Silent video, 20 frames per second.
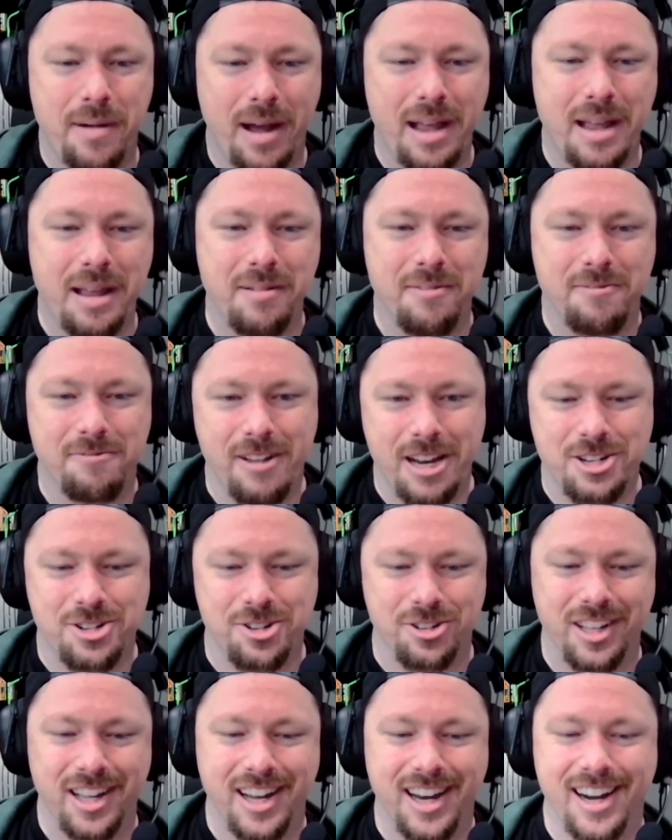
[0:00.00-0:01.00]
my
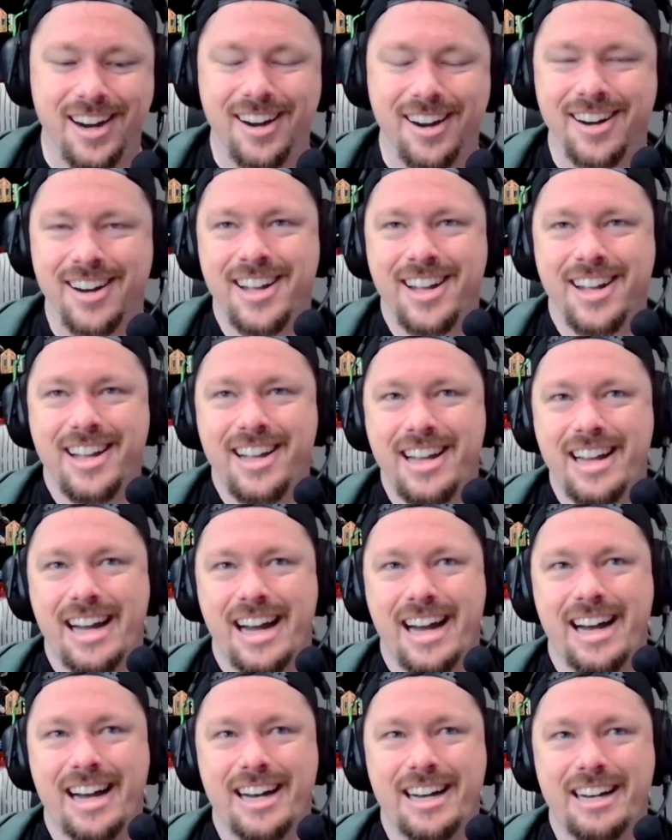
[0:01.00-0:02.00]
facial hair,
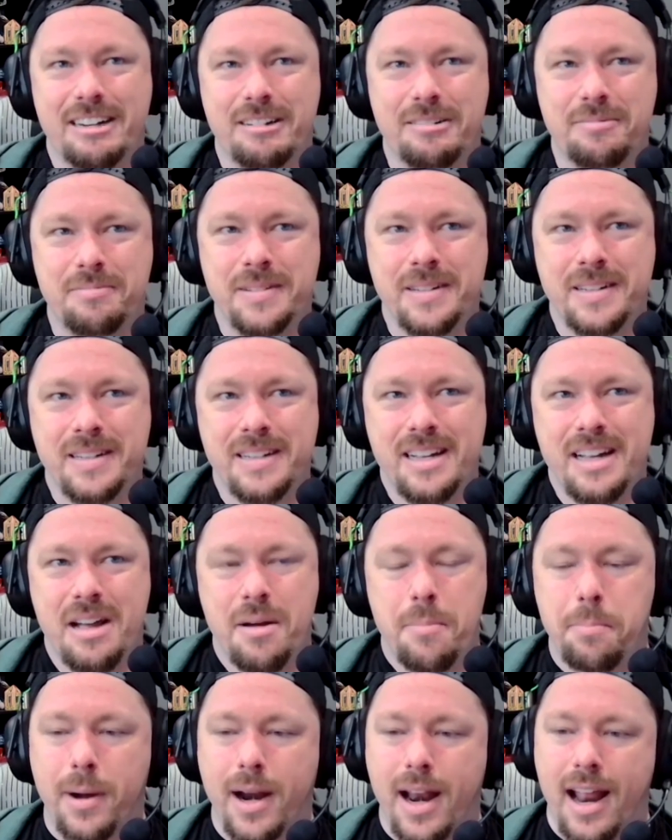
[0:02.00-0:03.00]

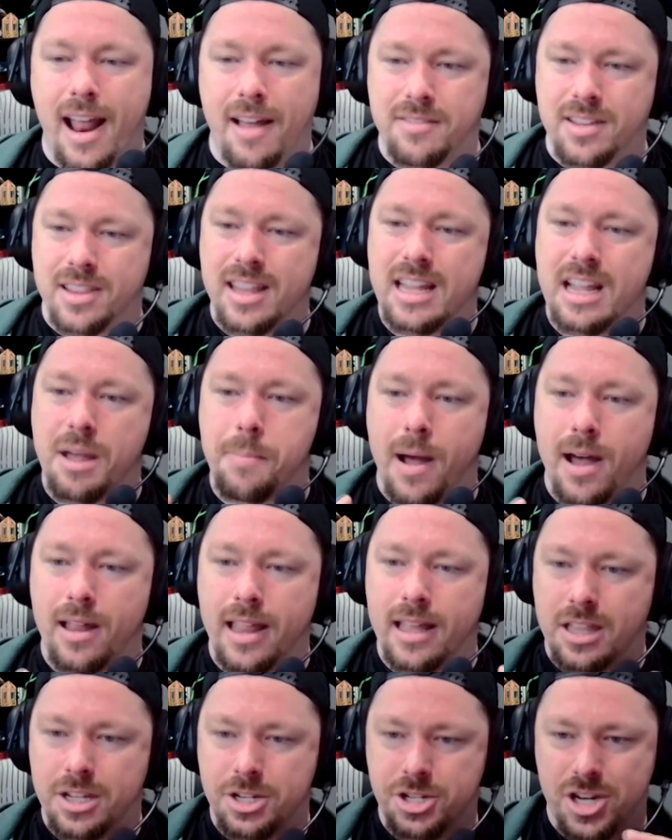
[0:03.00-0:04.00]
but I'd have to think about
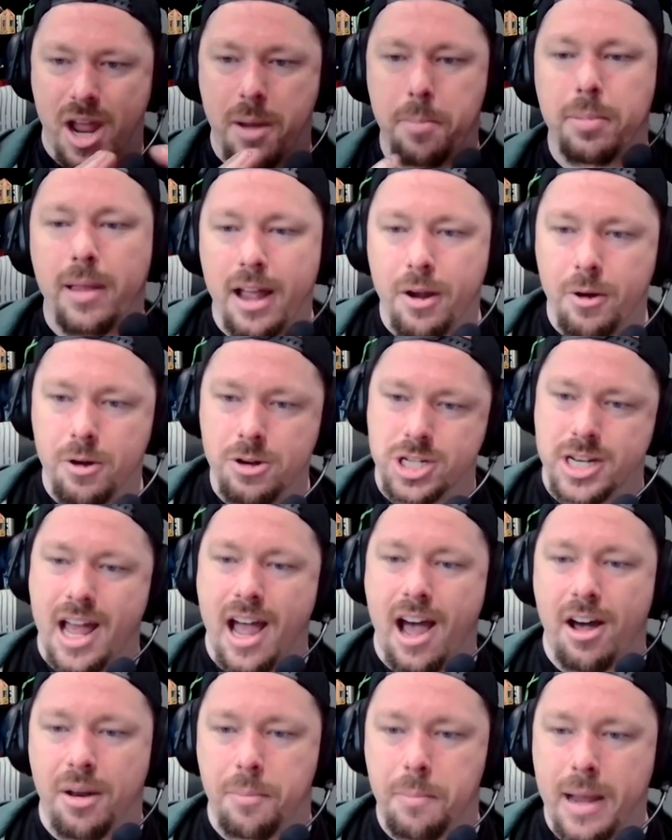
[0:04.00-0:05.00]
like the shape language and
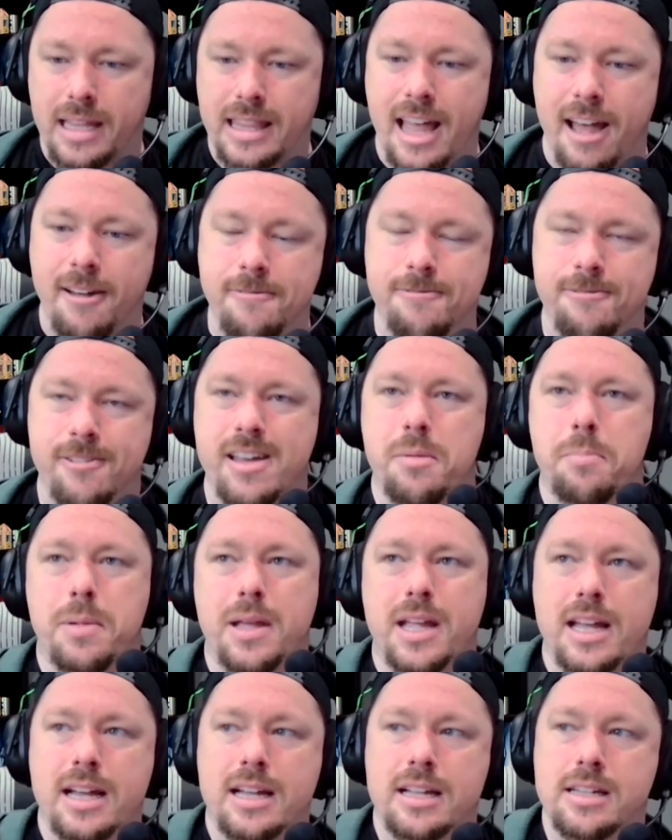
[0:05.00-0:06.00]
how to make that fit
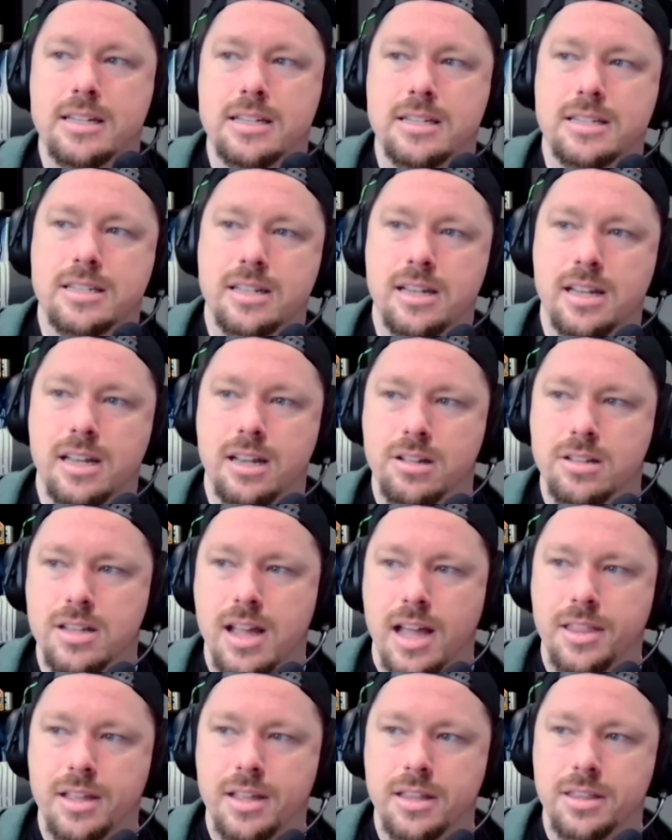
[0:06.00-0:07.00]
because
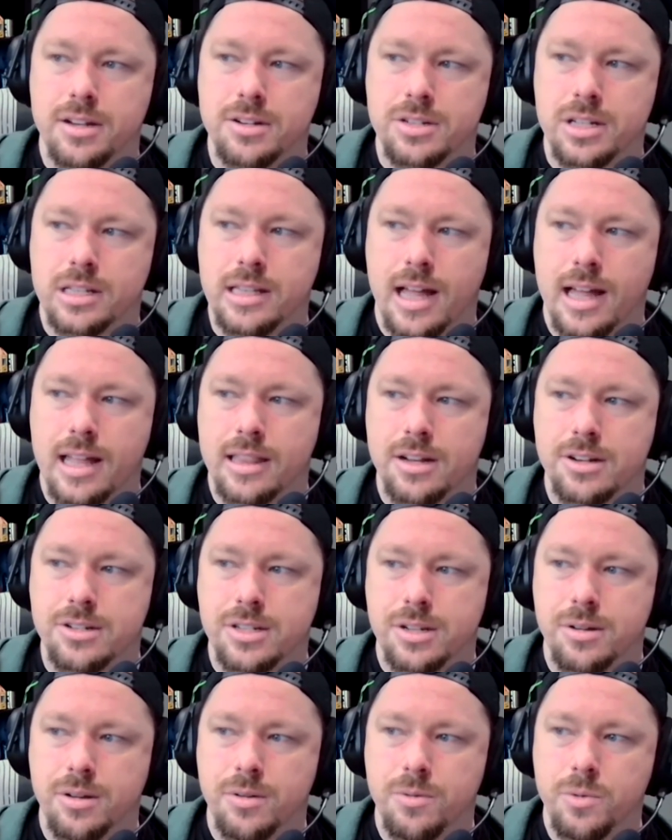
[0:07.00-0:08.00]
I think there's
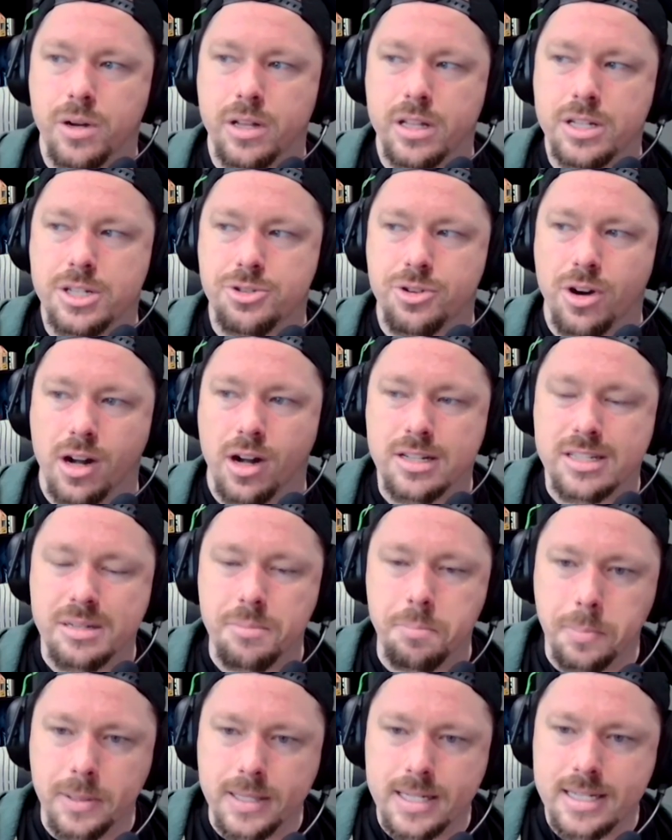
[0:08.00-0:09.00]
a really strong
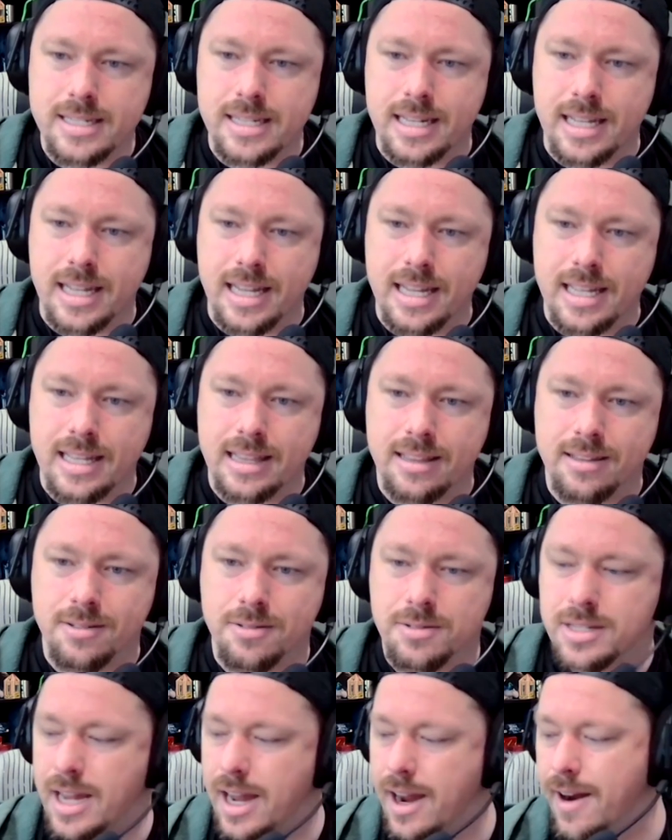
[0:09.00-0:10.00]
simplicity in
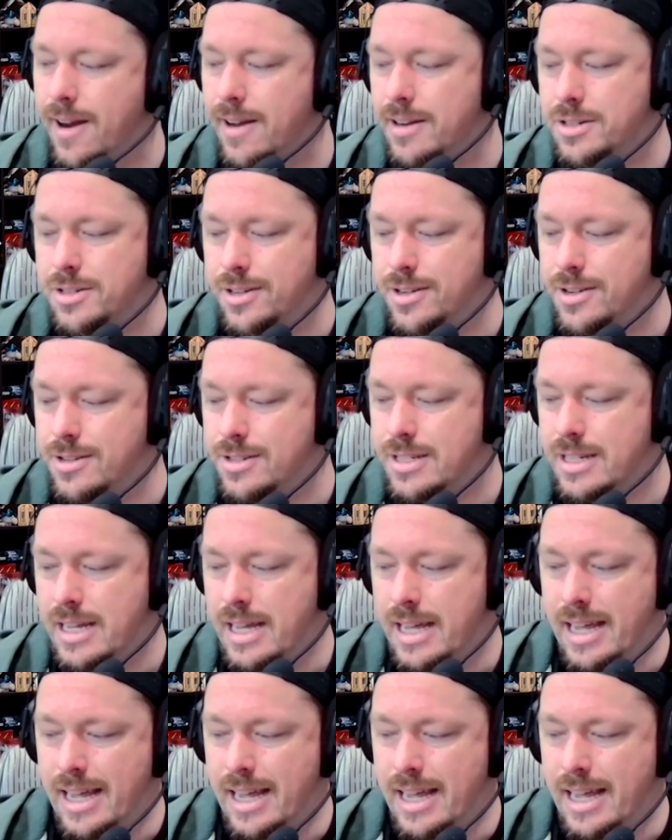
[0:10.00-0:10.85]
those characters.